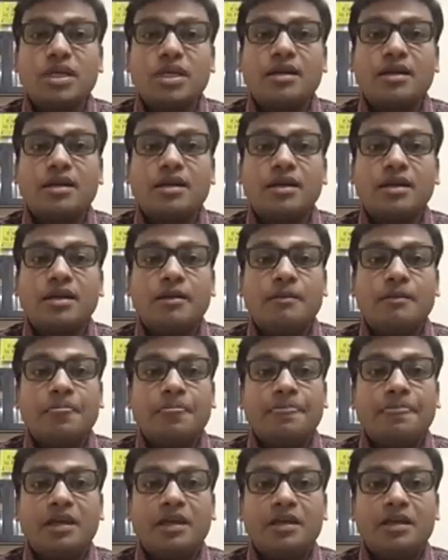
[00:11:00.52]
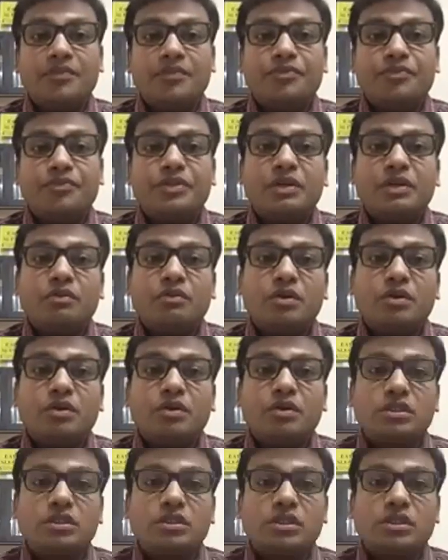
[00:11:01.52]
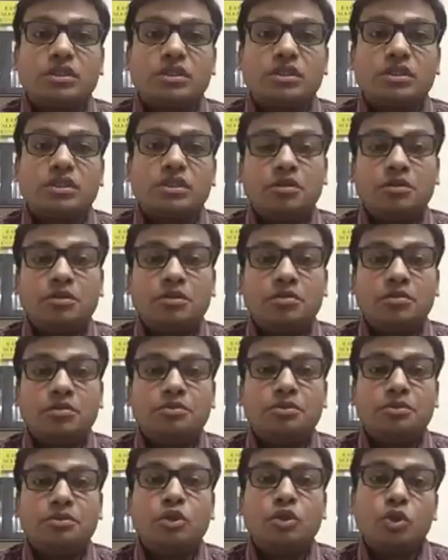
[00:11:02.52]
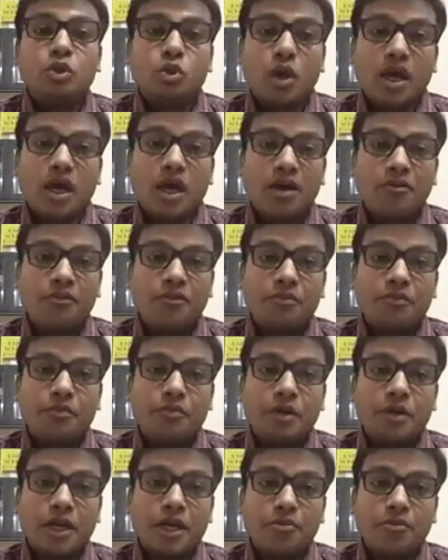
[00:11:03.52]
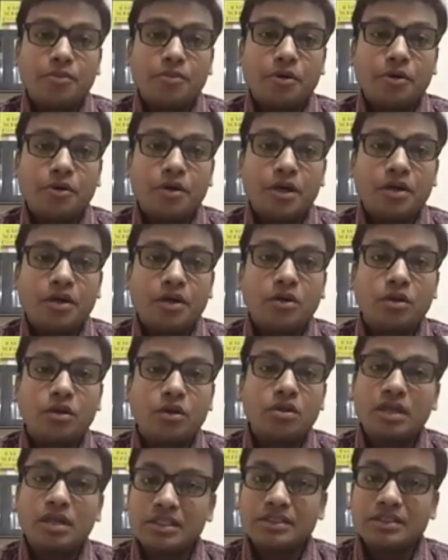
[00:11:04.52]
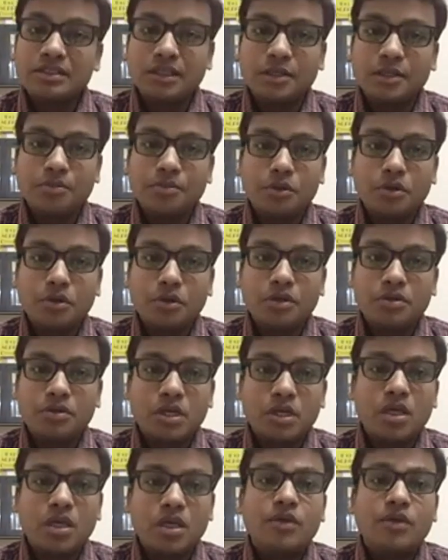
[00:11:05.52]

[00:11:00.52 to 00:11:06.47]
that there was a good to have kind of product, or the luxury products.